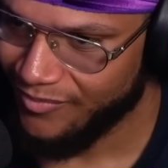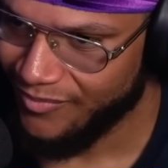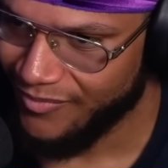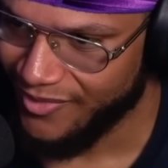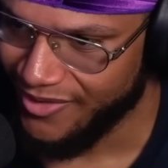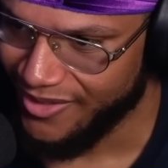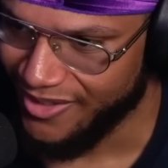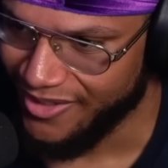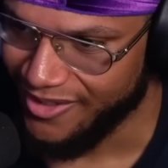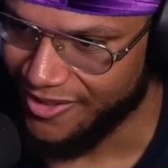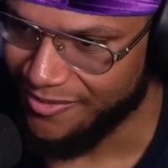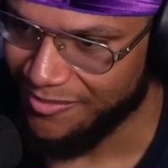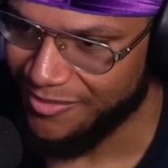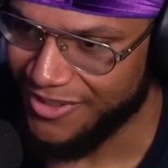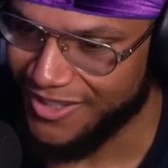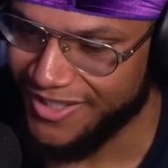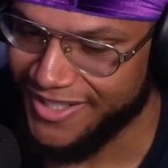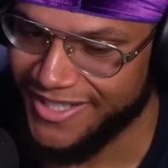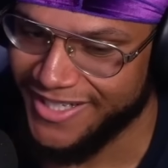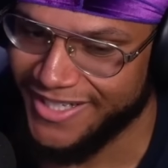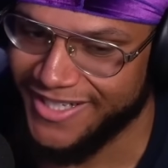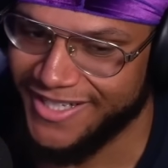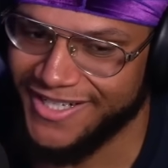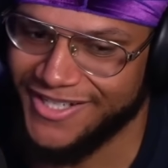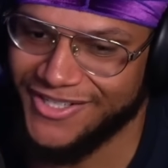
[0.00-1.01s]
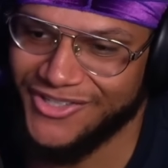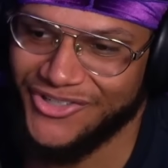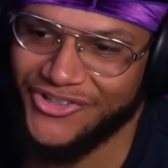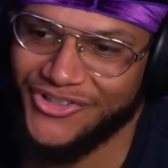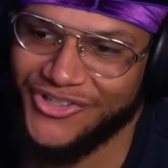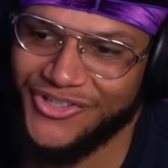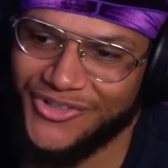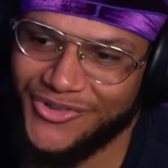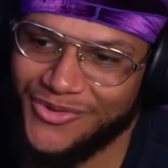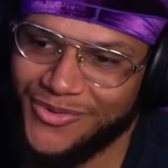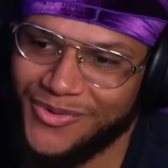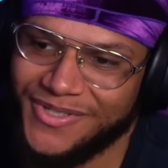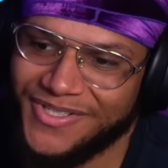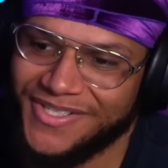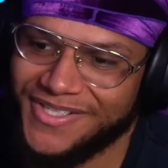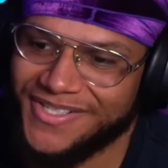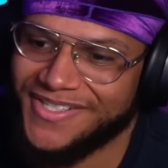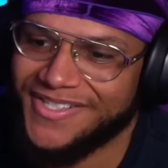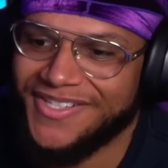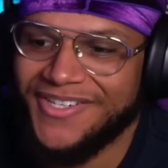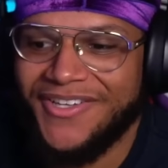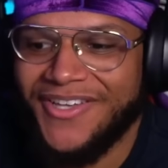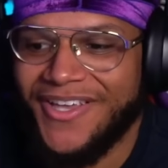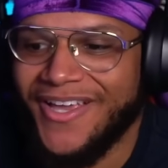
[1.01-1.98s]
Yep, clean energy sources.
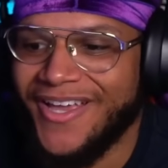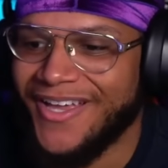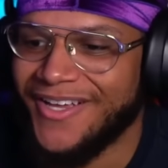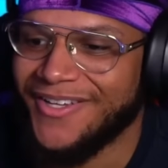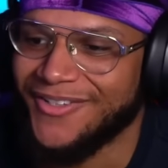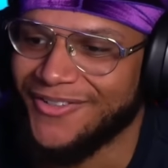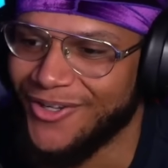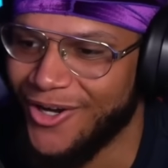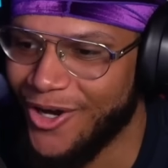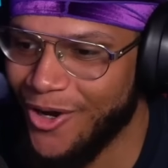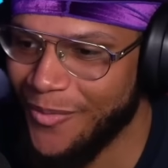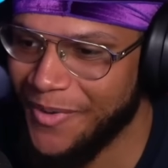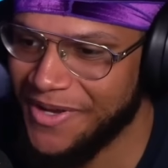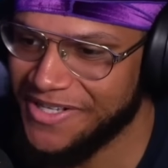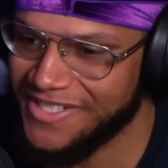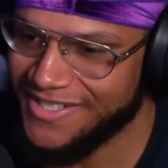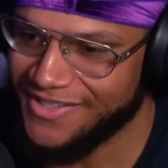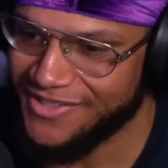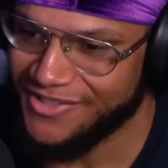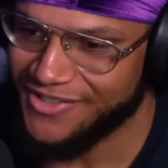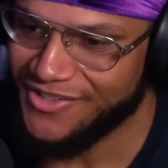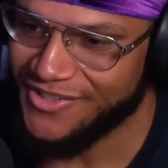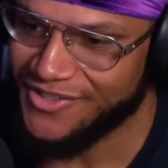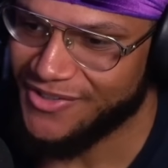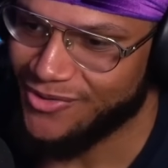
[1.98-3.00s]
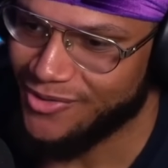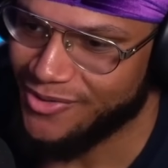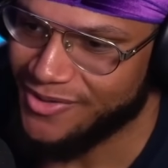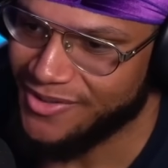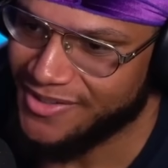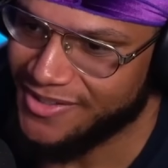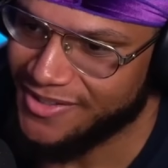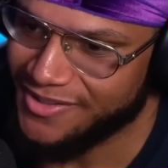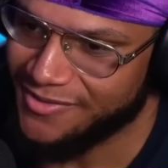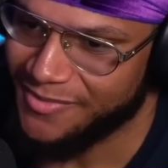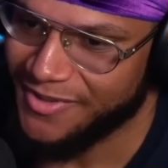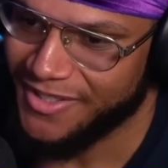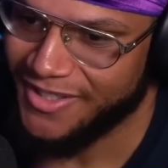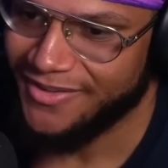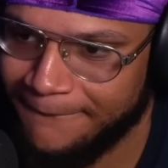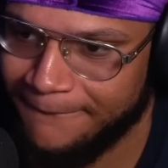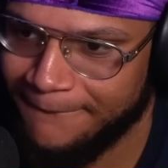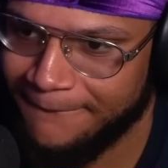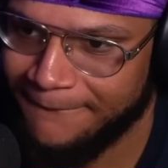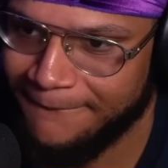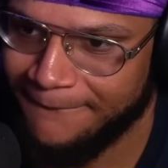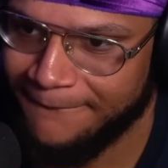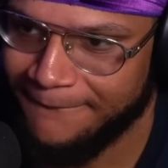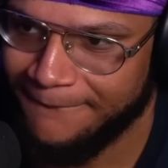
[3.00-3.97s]
Okay. Always energy sources, man.
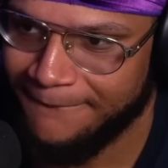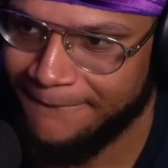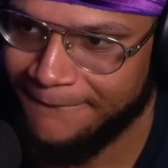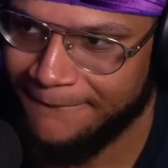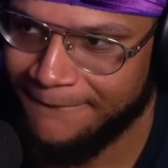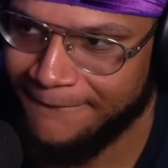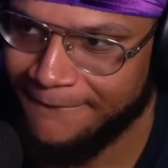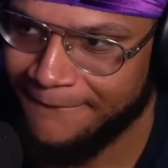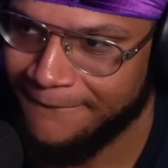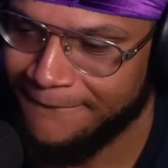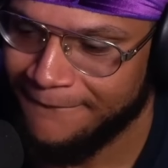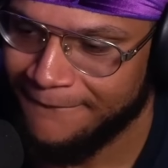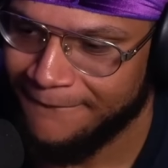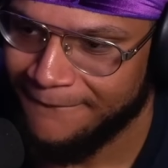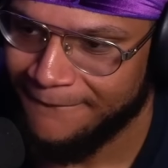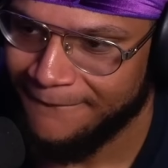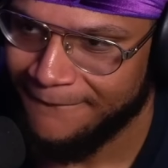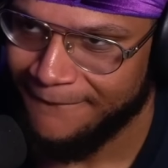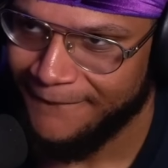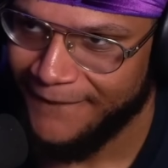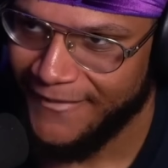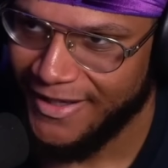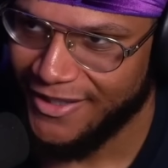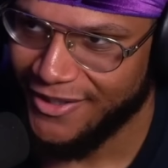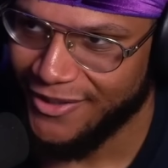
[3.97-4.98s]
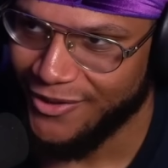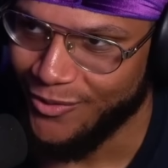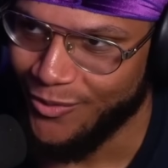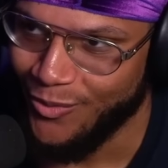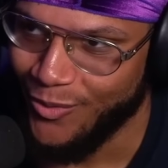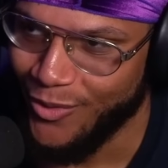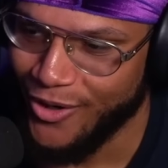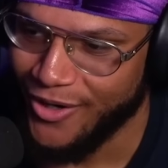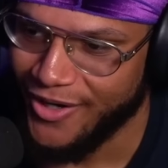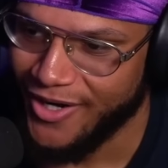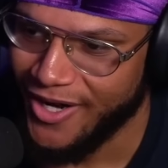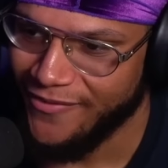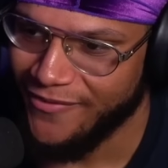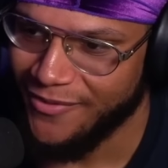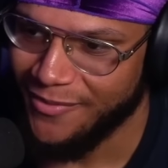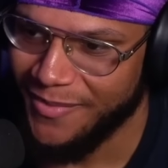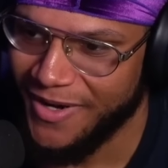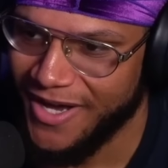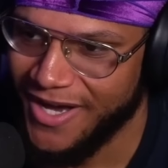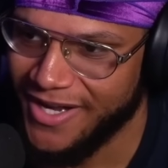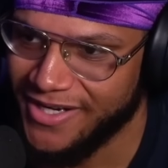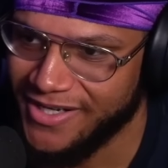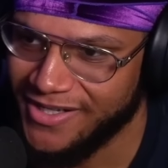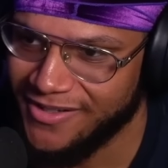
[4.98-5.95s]
Good work,
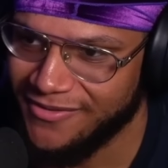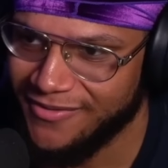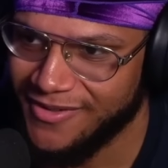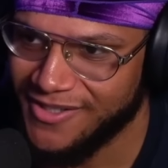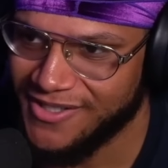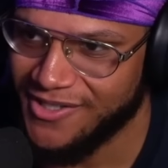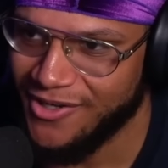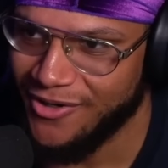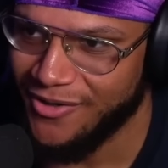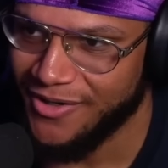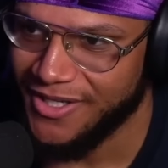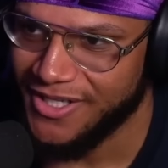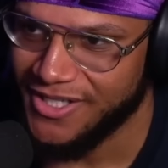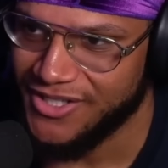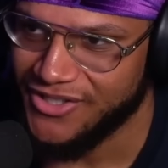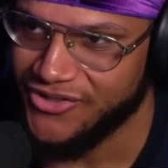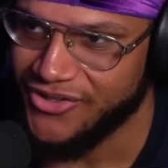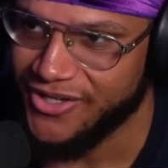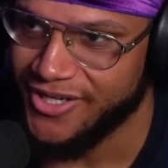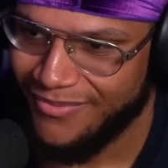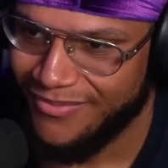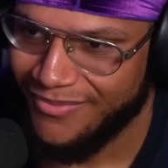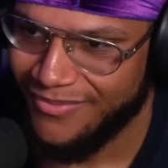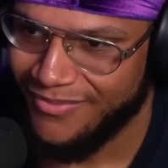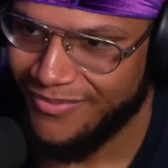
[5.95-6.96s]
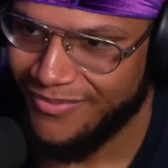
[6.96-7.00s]
everybody. Let's go get a drink.